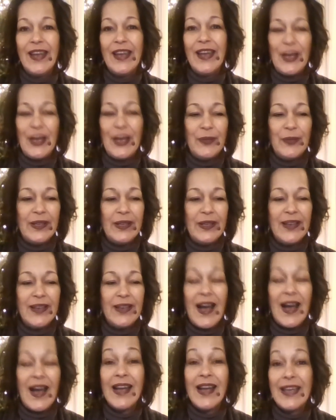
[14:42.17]
I mean,
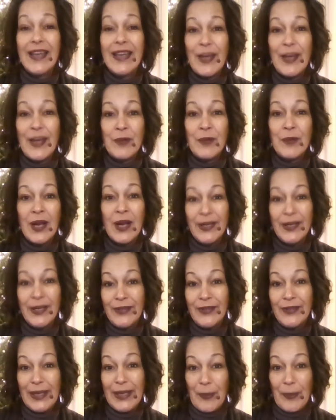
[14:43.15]
I am kind of
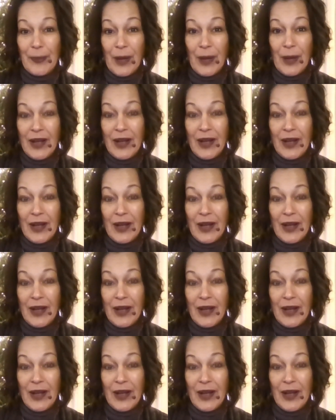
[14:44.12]
like a bah